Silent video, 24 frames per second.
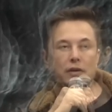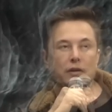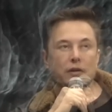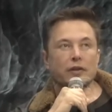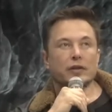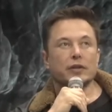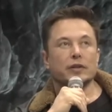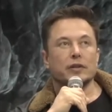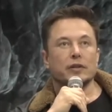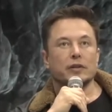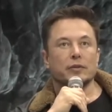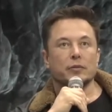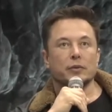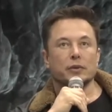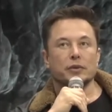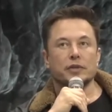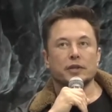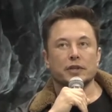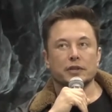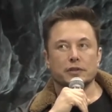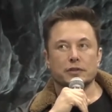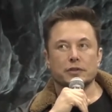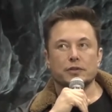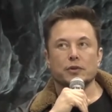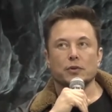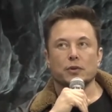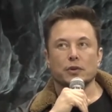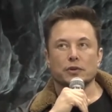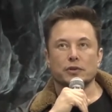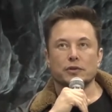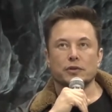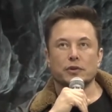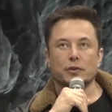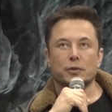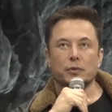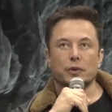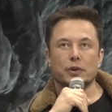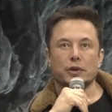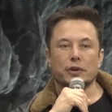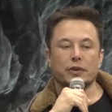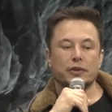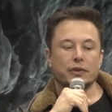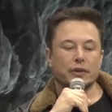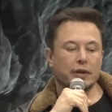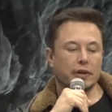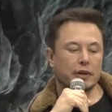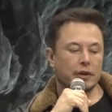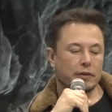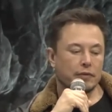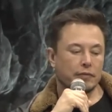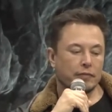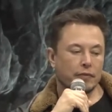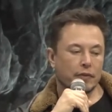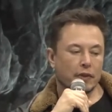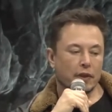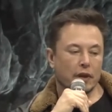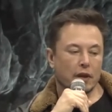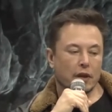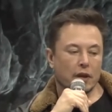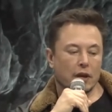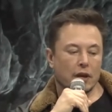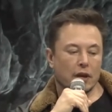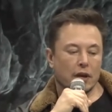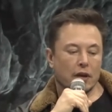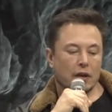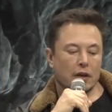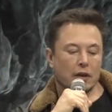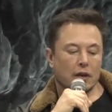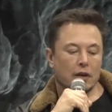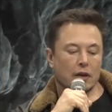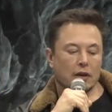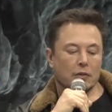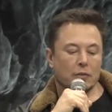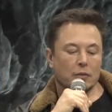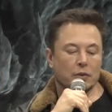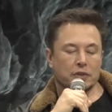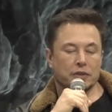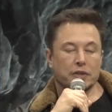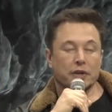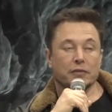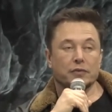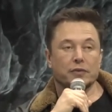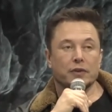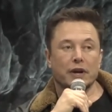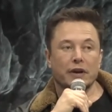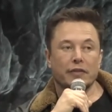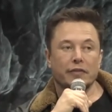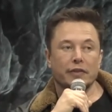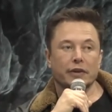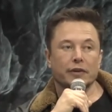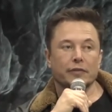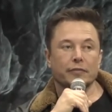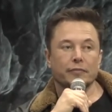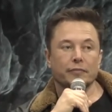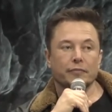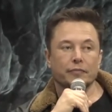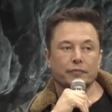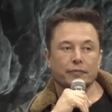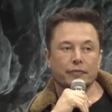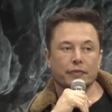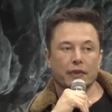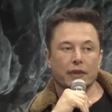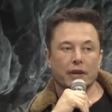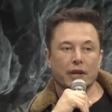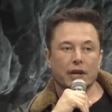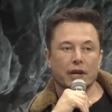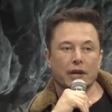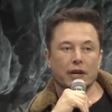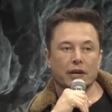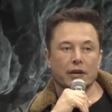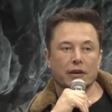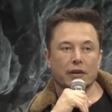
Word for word: that, that we'll see this also with, uh, with self driving. Uh,